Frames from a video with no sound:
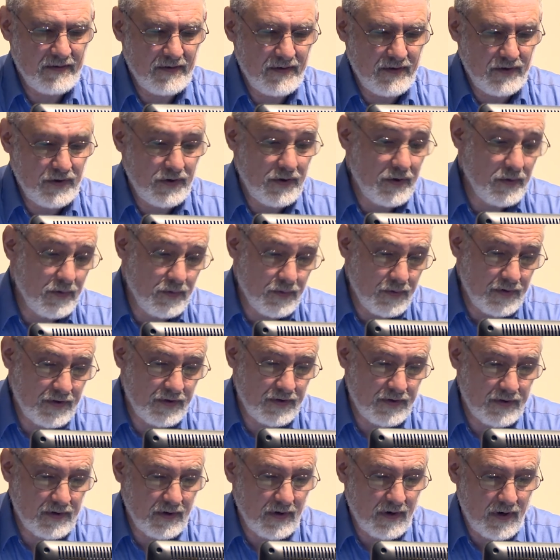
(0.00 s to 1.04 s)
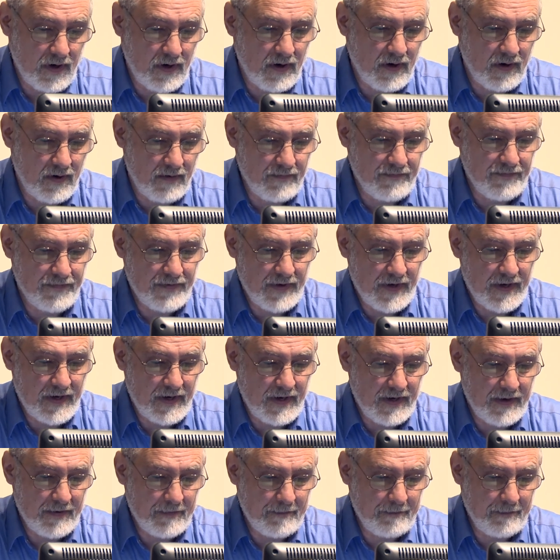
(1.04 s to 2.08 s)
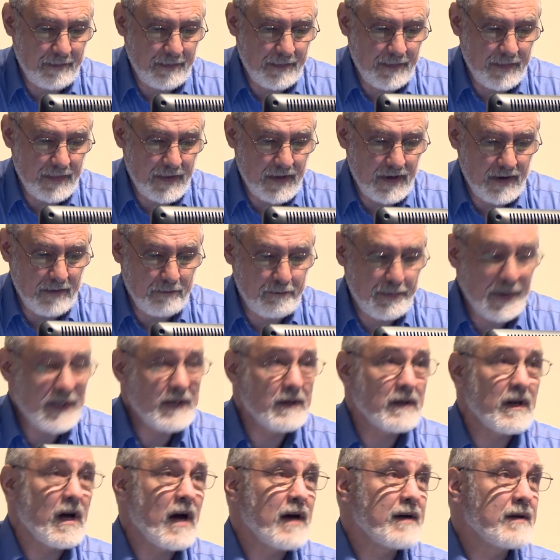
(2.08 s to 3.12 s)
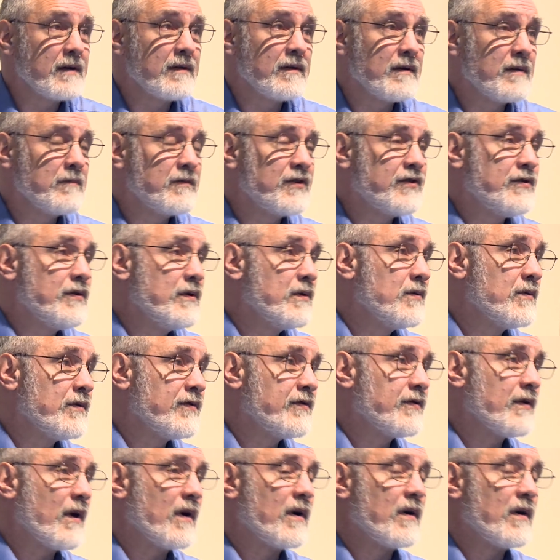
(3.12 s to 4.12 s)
use of bin Laden's use